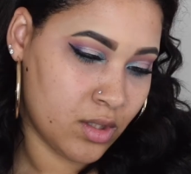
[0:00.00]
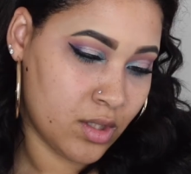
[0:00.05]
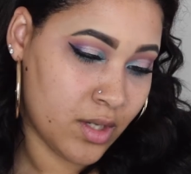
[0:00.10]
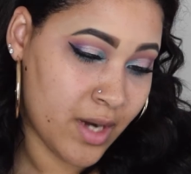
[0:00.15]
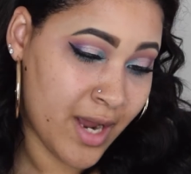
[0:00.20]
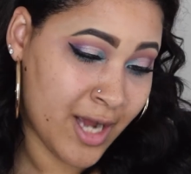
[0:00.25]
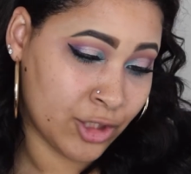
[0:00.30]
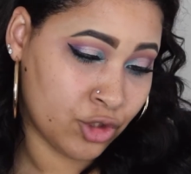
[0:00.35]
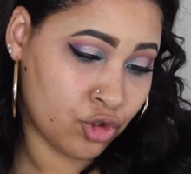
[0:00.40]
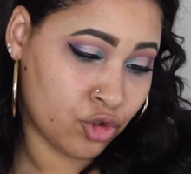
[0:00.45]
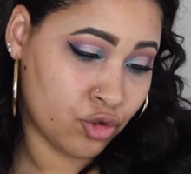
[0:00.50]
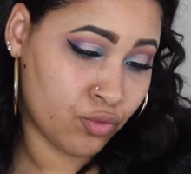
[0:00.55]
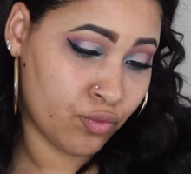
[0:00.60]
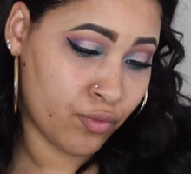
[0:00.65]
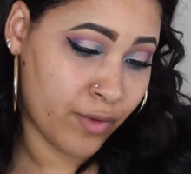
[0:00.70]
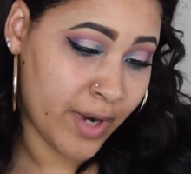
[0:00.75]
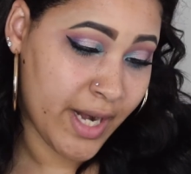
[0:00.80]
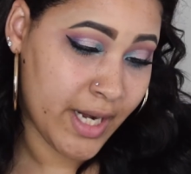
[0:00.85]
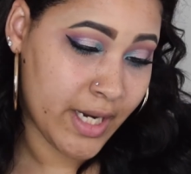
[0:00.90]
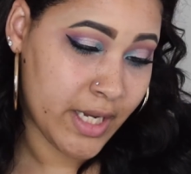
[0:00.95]
Natural
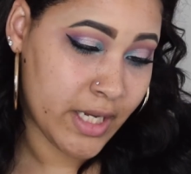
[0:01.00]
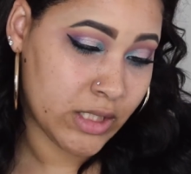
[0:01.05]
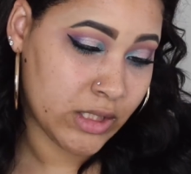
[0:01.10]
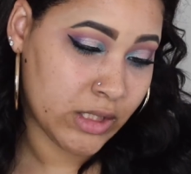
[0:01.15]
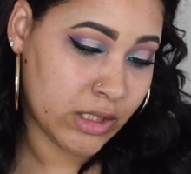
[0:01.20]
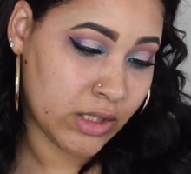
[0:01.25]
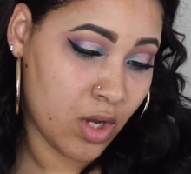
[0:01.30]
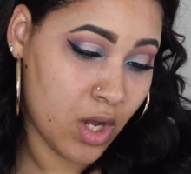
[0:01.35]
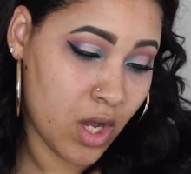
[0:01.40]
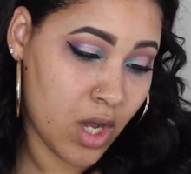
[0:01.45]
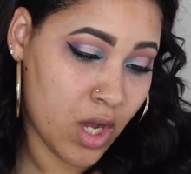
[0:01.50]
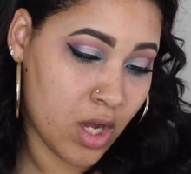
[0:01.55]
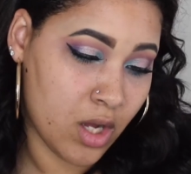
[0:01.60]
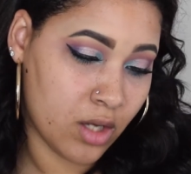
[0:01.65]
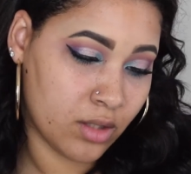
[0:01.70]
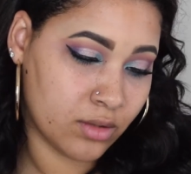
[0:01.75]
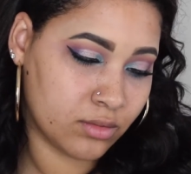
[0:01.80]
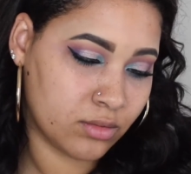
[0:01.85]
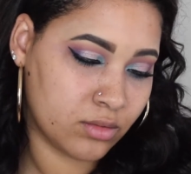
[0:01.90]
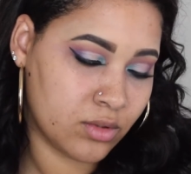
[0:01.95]
Radiance.
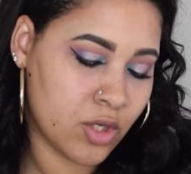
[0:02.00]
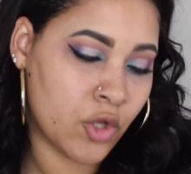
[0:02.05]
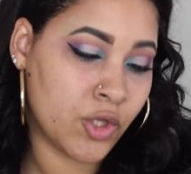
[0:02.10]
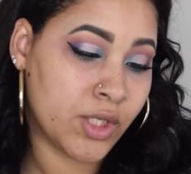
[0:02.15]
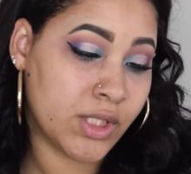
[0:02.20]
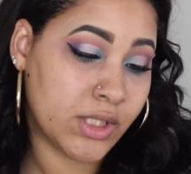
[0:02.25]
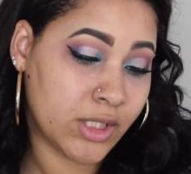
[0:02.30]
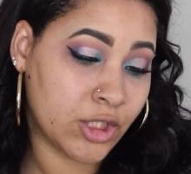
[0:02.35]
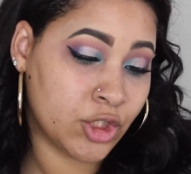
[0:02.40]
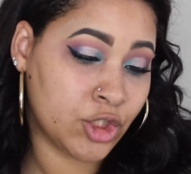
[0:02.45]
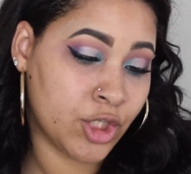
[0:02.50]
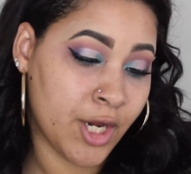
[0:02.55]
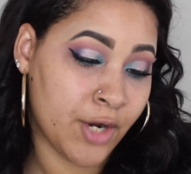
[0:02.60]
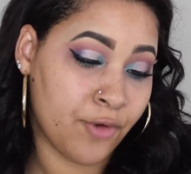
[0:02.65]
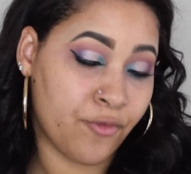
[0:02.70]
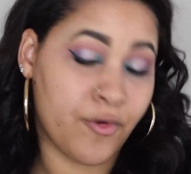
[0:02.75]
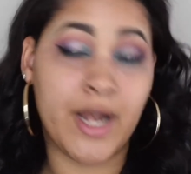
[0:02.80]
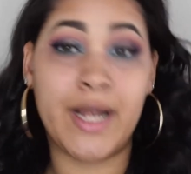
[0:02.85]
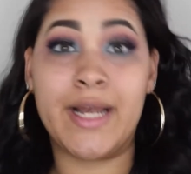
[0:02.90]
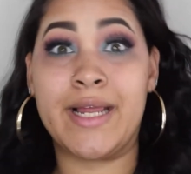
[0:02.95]
No, this is the shade
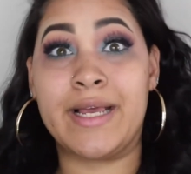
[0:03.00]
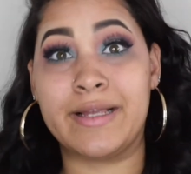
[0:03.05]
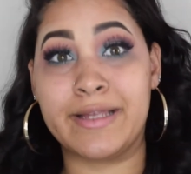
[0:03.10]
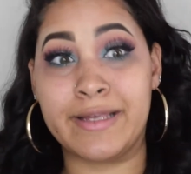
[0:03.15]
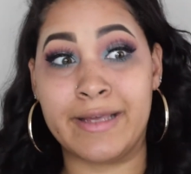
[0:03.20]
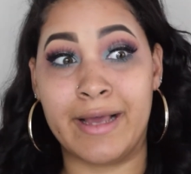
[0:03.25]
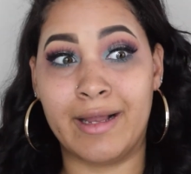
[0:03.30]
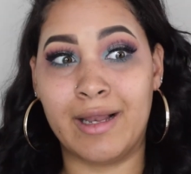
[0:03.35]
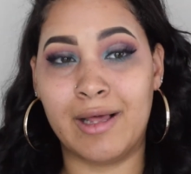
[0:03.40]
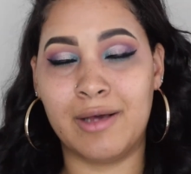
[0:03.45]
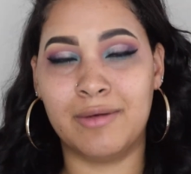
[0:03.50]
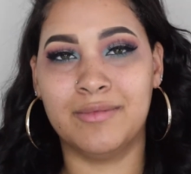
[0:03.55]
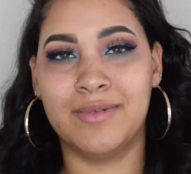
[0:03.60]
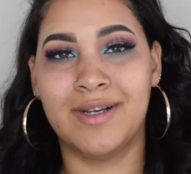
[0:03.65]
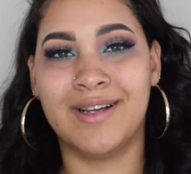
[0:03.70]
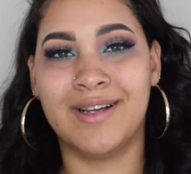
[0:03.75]
Radiant Yellow.